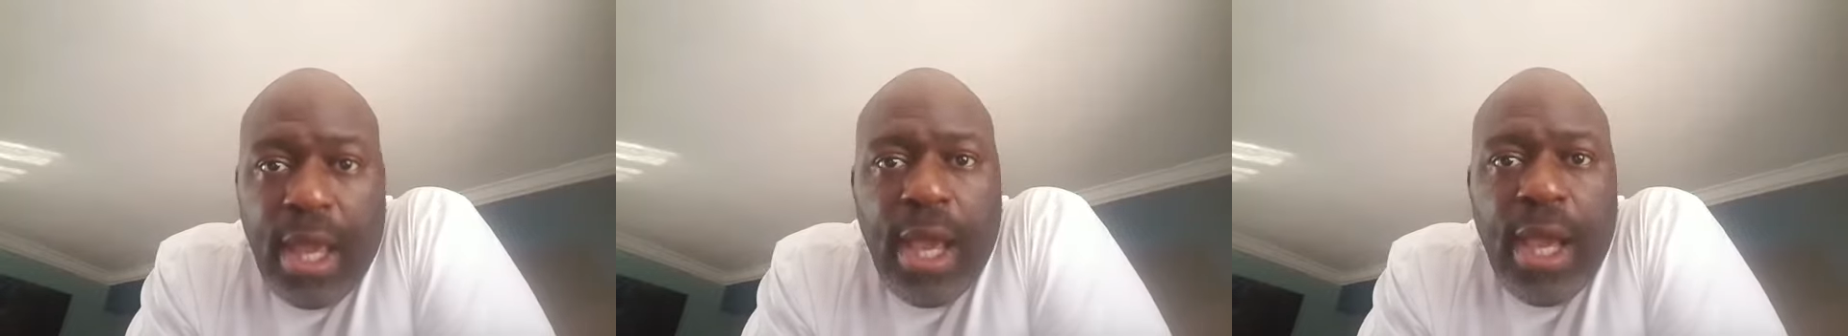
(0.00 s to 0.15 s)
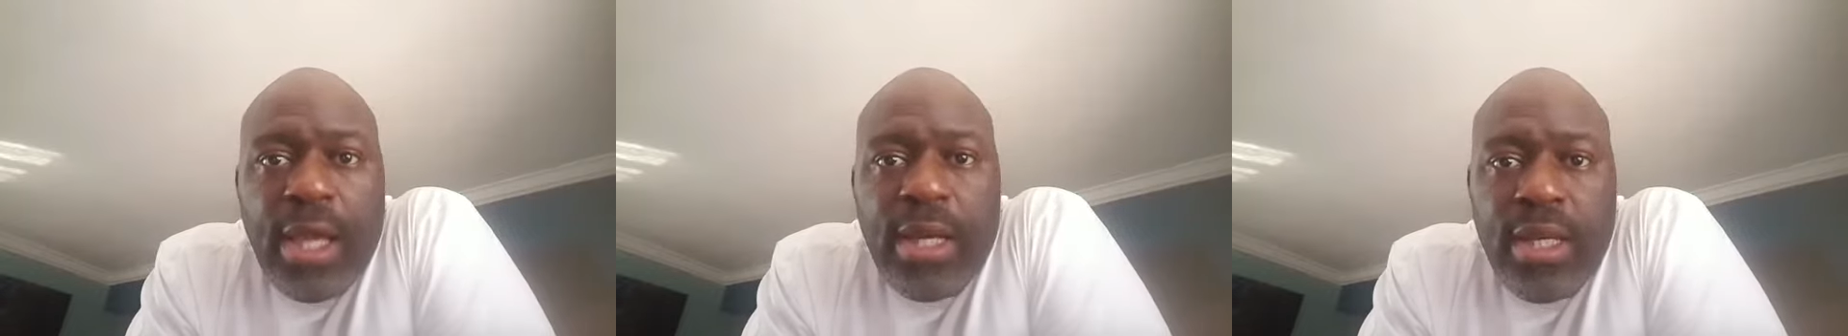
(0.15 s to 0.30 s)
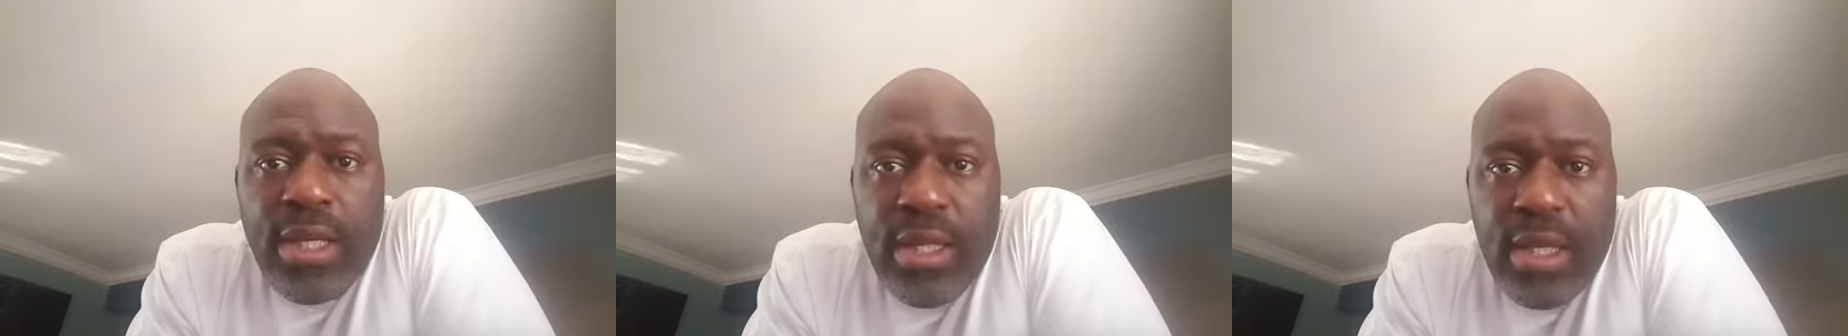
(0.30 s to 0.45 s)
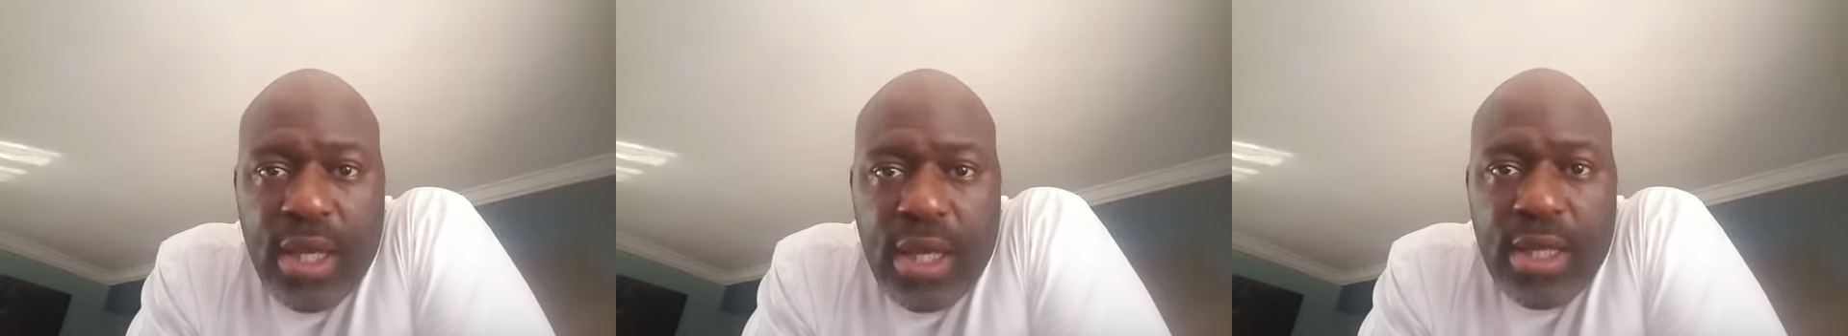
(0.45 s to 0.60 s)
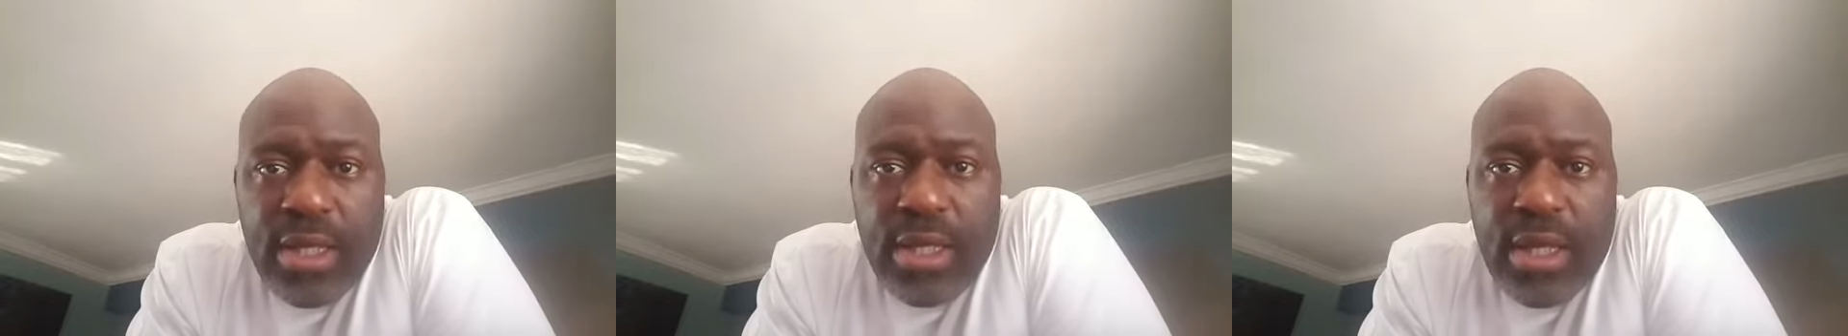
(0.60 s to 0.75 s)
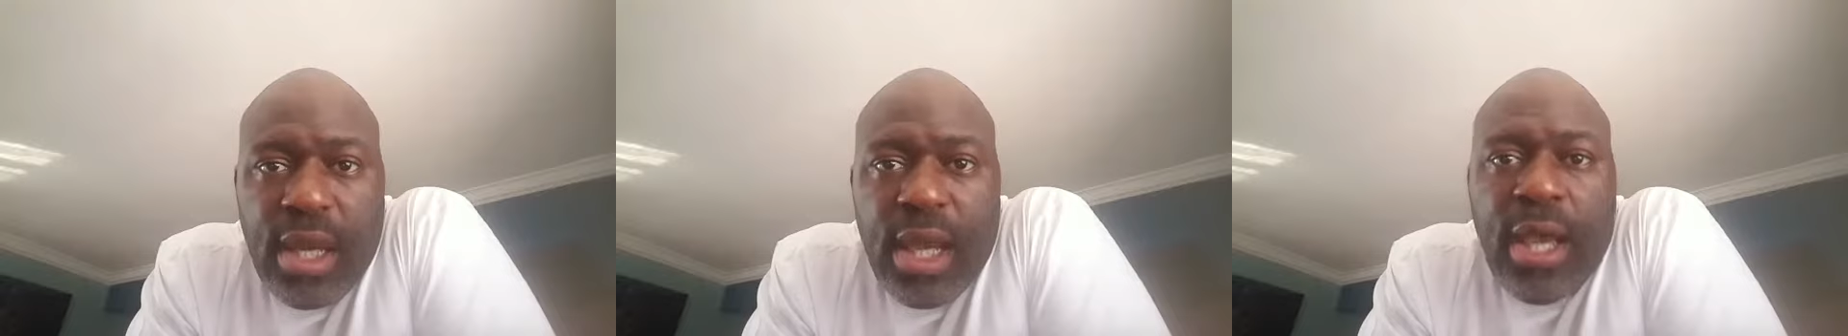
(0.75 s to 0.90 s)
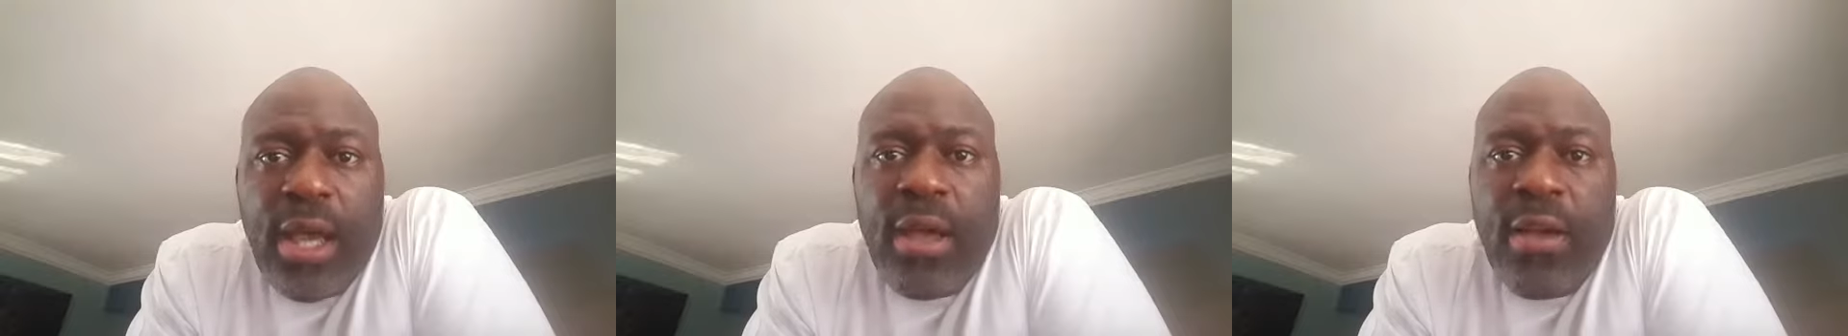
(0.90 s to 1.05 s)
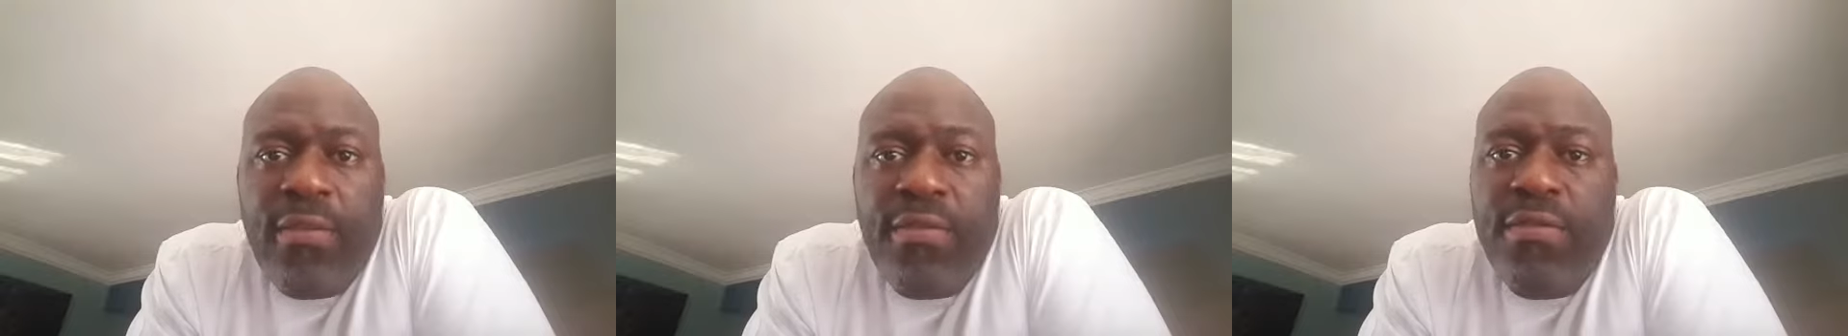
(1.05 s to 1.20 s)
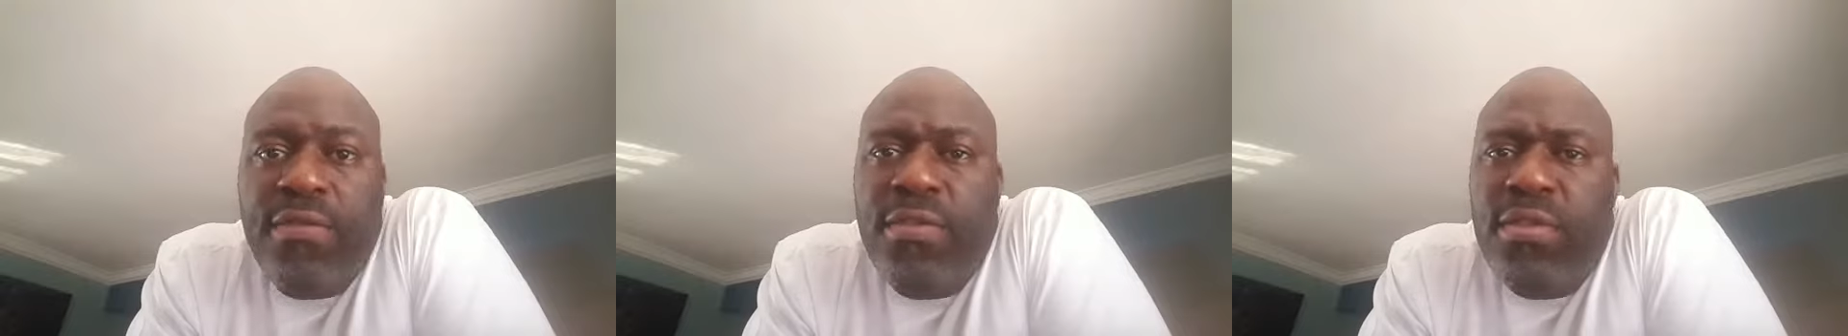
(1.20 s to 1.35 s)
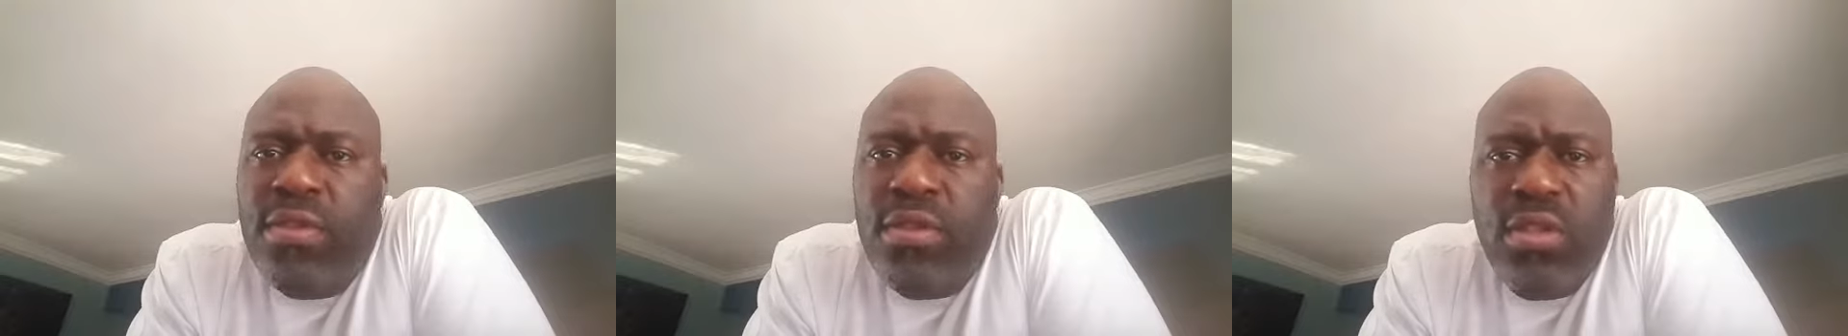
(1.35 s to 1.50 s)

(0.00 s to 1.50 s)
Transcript: and yet have